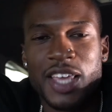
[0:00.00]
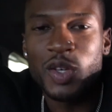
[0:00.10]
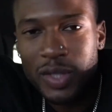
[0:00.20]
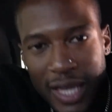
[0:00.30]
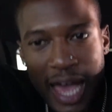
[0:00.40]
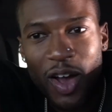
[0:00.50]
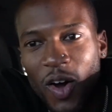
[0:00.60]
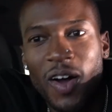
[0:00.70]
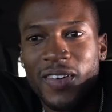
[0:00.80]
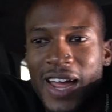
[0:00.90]
used to that
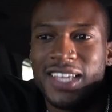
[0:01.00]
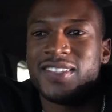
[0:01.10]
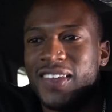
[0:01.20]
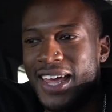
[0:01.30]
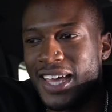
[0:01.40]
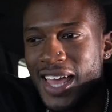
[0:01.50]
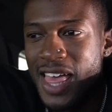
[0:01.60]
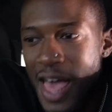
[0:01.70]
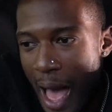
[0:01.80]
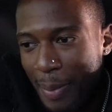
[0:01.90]
car, right? So like
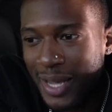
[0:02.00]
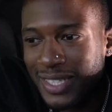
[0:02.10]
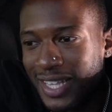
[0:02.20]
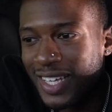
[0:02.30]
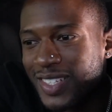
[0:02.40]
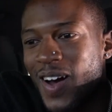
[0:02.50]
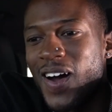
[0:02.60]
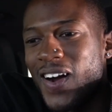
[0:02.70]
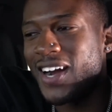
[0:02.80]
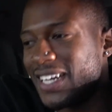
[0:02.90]
hopping into this
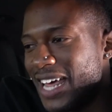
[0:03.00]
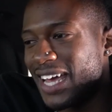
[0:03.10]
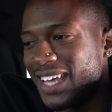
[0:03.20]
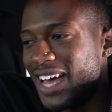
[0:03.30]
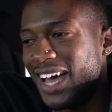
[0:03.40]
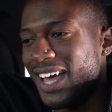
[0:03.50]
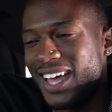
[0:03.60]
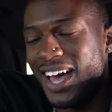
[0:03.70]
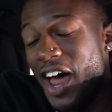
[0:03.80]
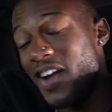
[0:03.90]
car and like
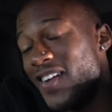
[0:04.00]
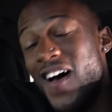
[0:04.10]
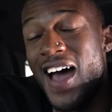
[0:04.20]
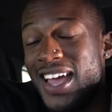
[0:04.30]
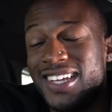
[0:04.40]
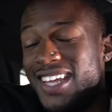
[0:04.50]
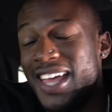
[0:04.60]
I don't know,